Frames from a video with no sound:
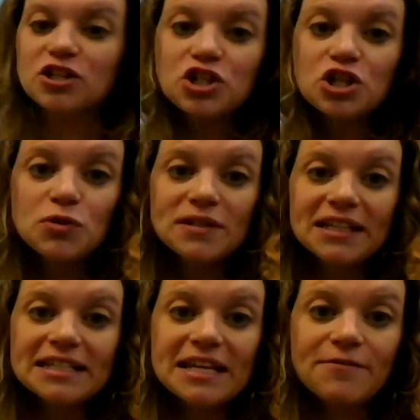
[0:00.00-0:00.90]

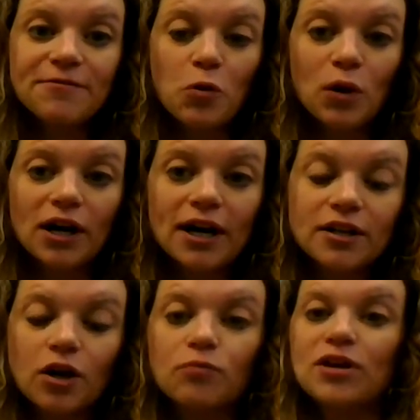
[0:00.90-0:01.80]
264
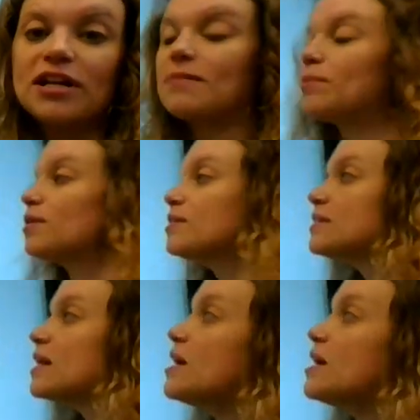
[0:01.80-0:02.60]
in your reading books